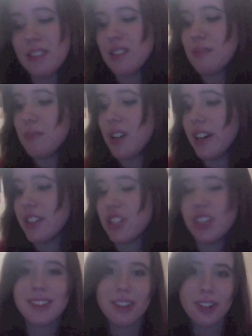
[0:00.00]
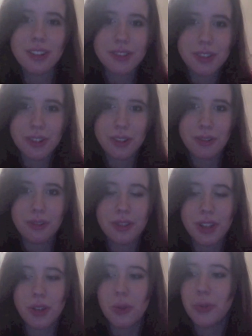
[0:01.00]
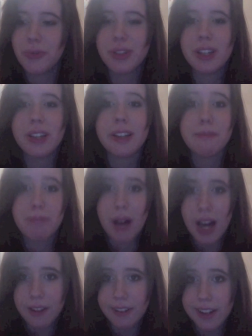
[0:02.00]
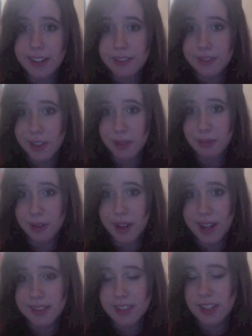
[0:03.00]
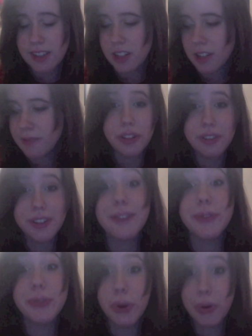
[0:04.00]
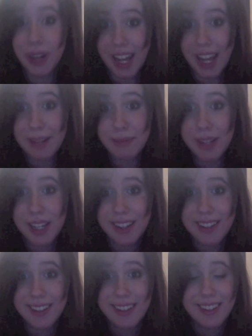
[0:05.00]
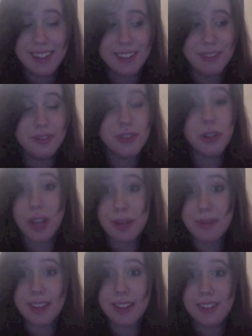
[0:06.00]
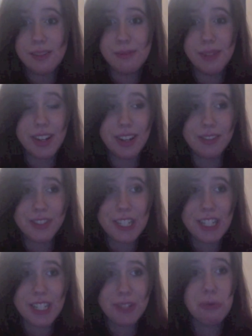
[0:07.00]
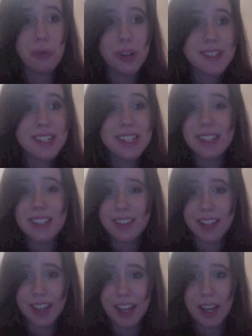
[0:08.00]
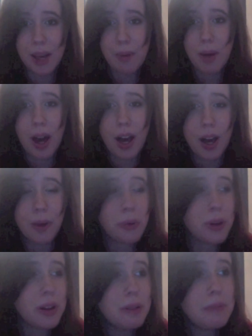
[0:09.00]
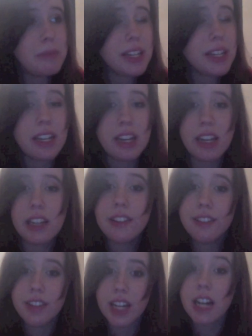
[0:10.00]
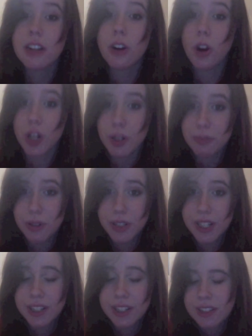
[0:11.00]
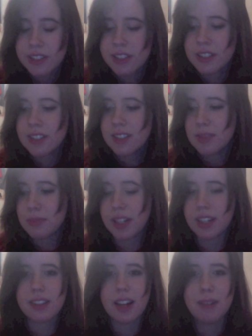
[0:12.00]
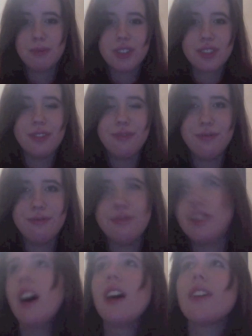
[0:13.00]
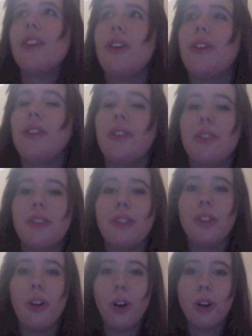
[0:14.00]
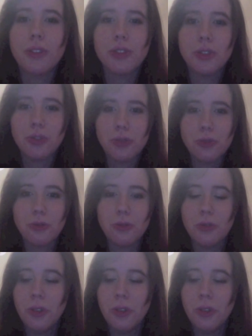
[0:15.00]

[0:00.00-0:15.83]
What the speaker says: but she is also the only pirate Cooper ancestor. Now, don't hate me, but if she wasn't in the game, I wouldn't be that heartbroken, because I'm just not all too